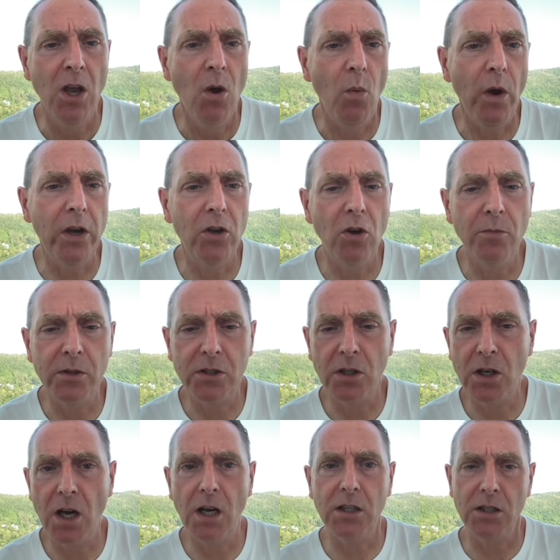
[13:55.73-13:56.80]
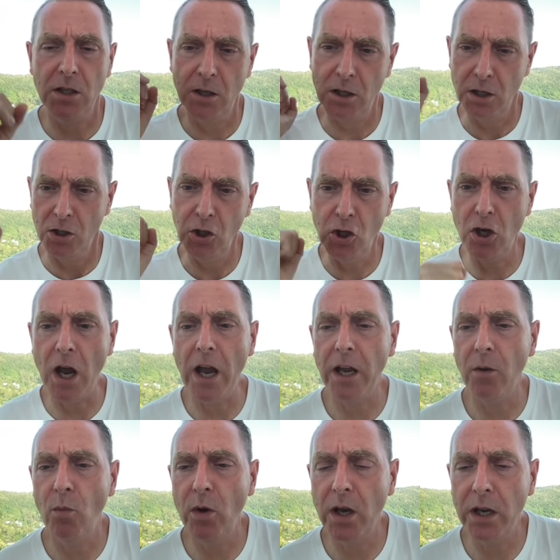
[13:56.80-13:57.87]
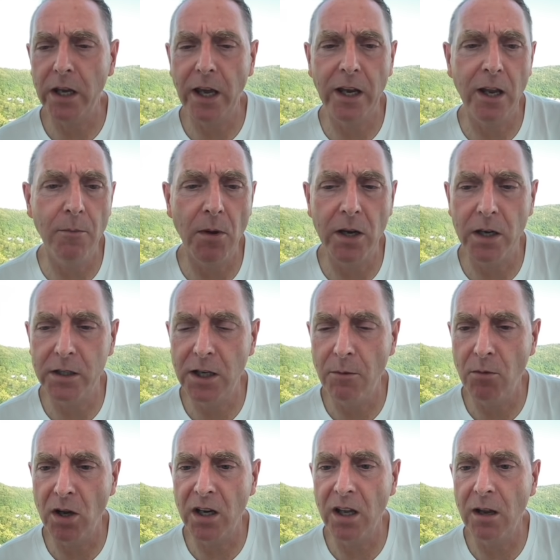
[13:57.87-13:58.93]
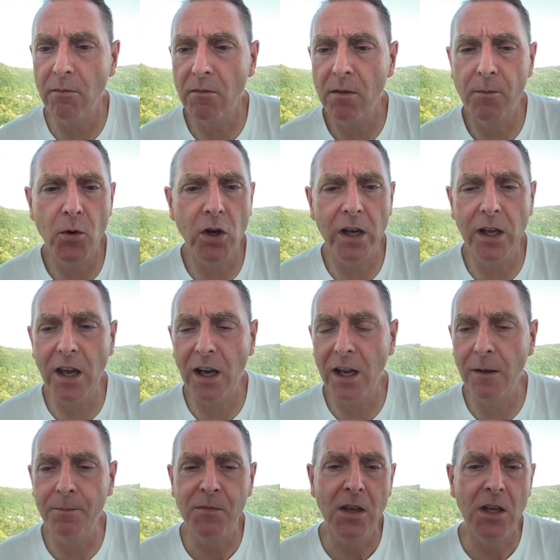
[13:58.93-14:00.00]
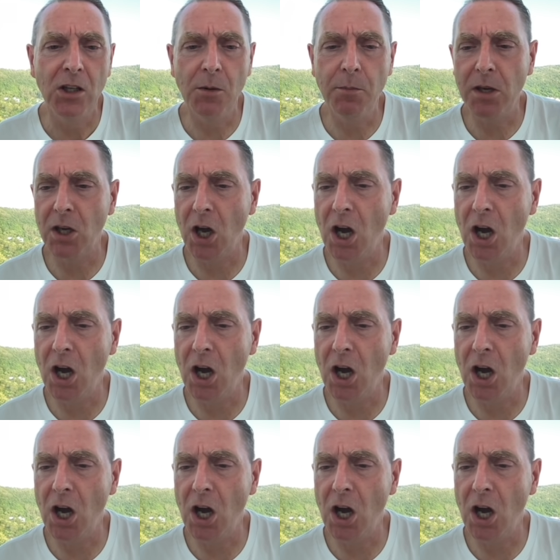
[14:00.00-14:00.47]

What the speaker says: Way to go, Mr. Gox. We got to get him on our team. We got to get him to be an